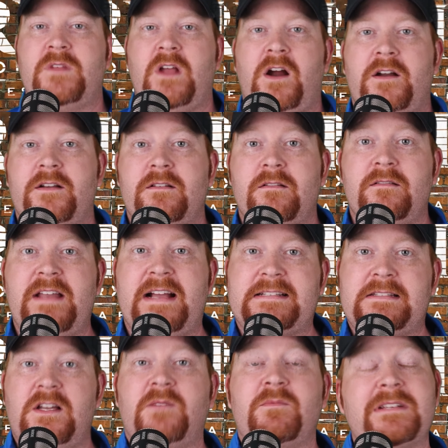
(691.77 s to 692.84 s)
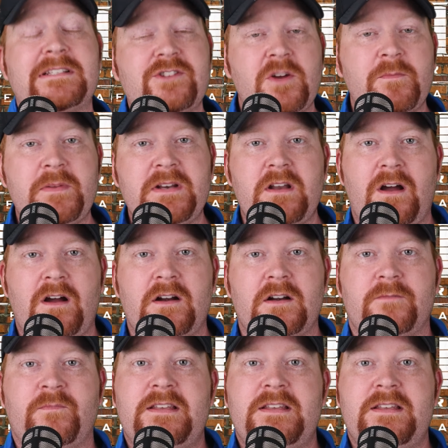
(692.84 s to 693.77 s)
All right, next up, let's jump into art.